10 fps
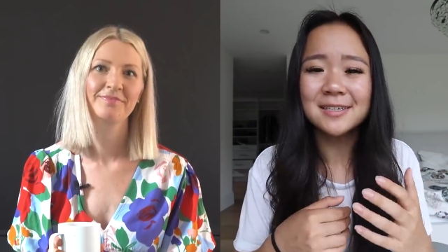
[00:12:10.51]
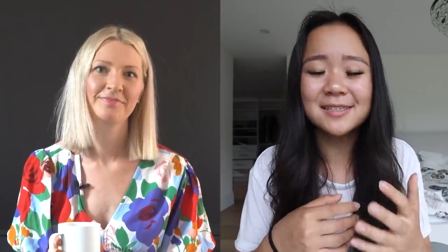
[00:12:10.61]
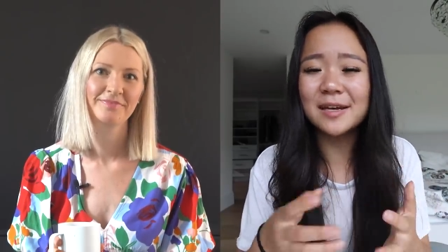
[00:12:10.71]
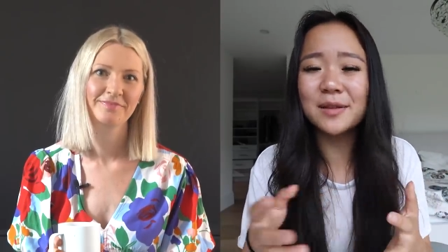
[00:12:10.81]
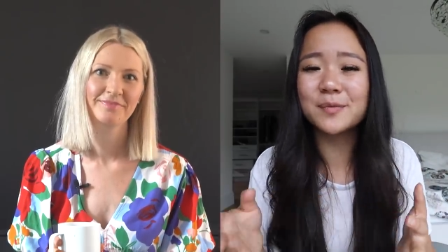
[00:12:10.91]

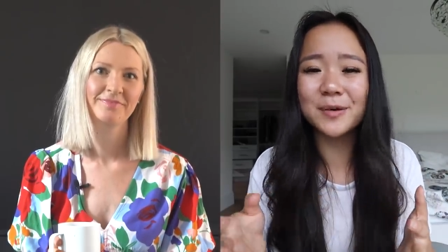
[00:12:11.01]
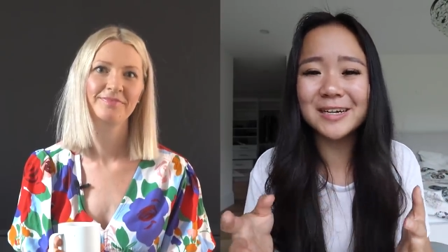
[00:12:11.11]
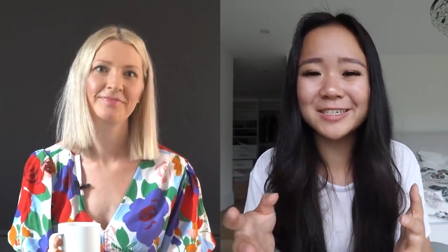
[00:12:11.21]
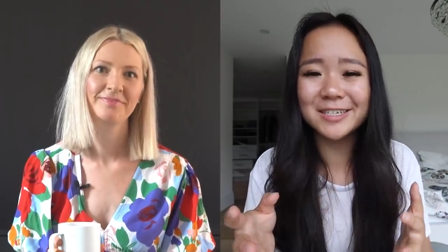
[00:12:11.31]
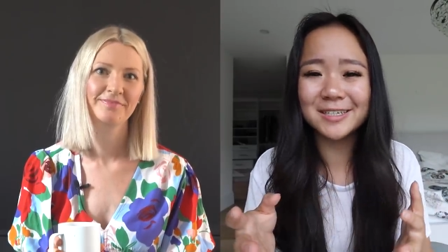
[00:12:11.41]

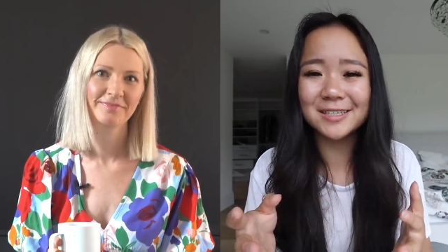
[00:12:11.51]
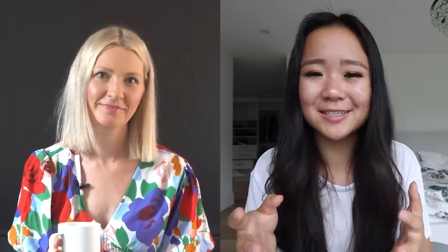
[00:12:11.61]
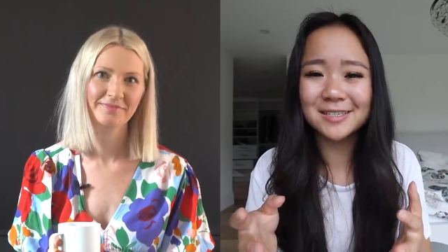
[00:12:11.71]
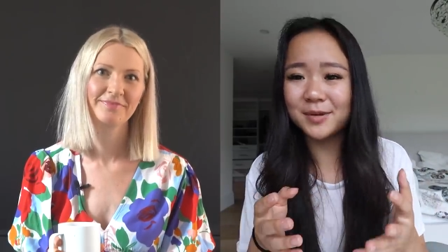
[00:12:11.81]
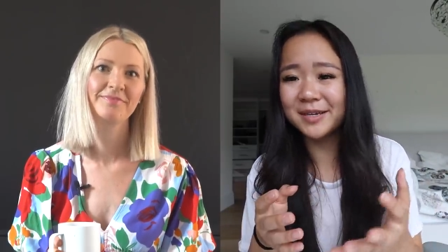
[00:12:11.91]

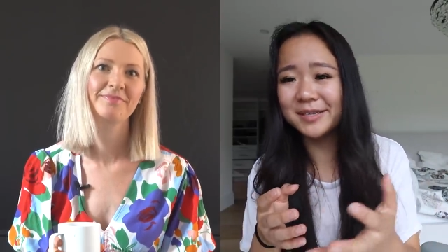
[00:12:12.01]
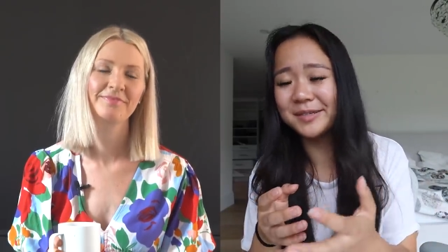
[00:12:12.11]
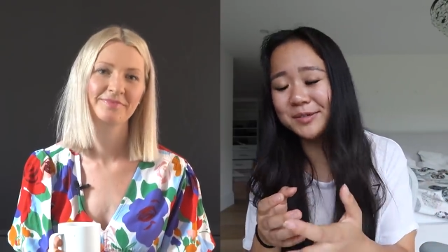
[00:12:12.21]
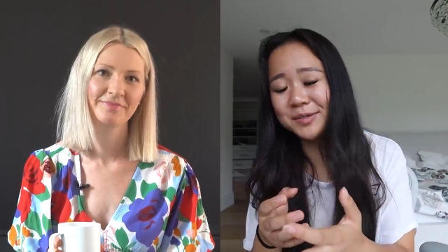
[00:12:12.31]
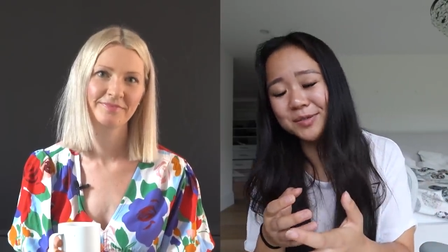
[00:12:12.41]
Speaker 1: celebrations because
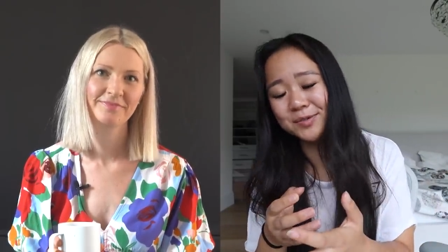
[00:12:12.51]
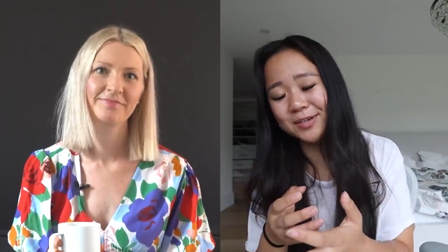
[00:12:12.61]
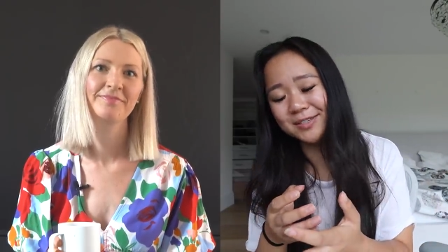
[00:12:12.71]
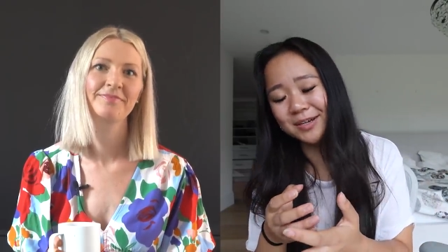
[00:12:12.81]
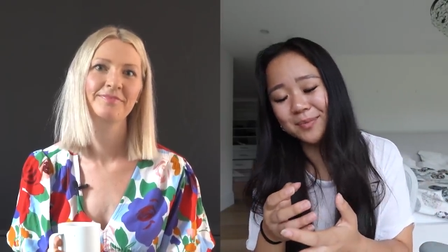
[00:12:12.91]
you're too
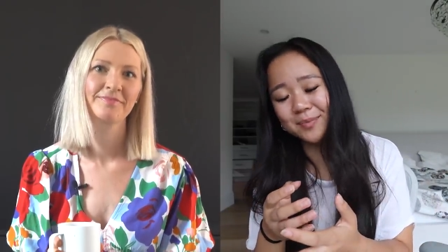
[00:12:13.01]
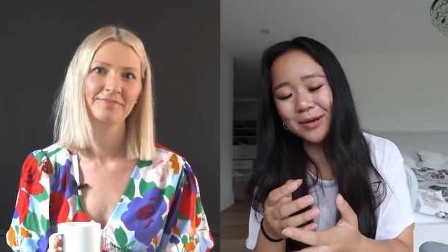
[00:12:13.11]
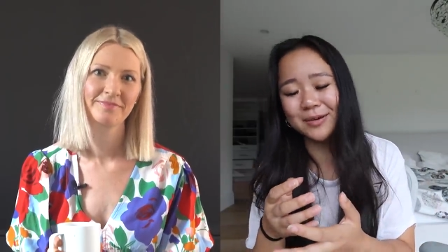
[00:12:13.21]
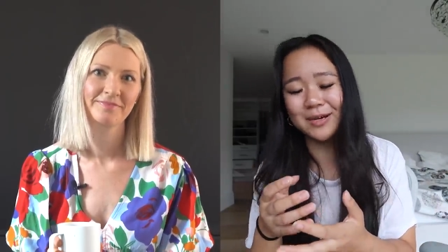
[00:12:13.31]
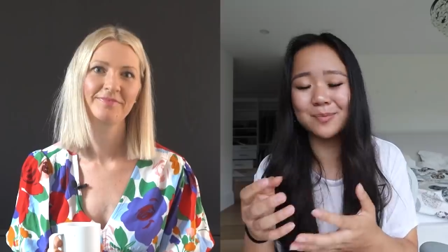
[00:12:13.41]
stressed out
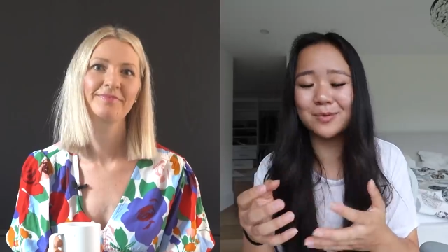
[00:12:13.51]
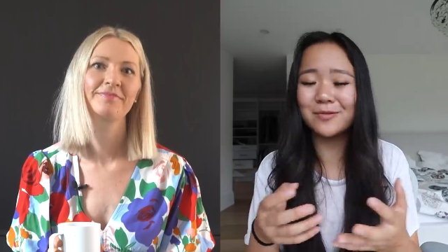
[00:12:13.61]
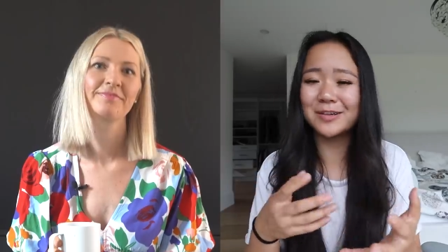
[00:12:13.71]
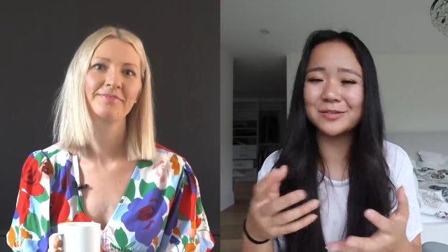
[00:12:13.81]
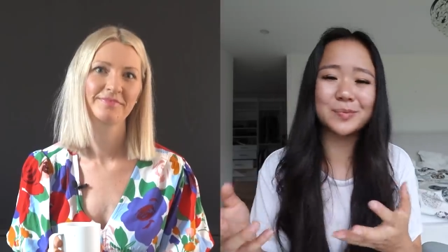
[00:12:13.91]
about a couple
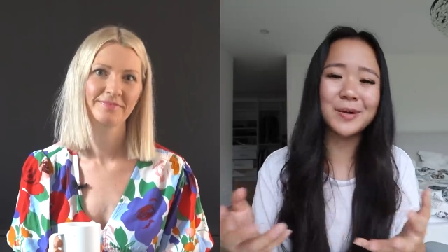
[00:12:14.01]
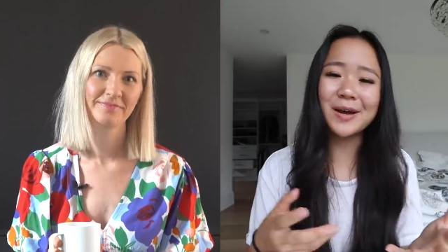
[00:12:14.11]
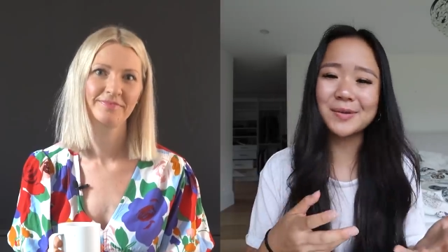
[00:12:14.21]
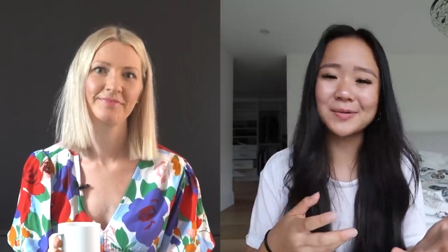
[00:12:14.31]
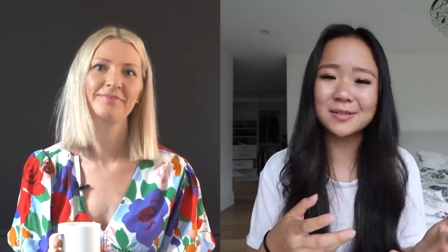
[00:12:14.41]
of extra
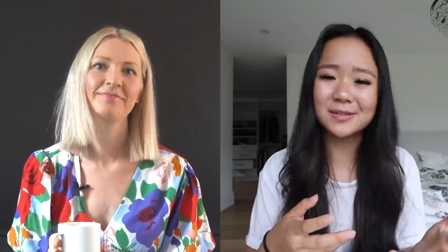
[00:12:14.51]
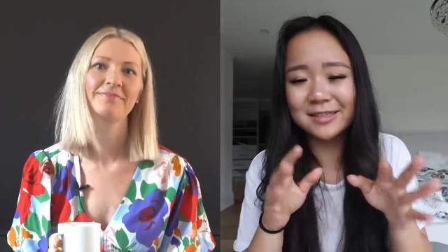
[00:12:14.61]
pounds.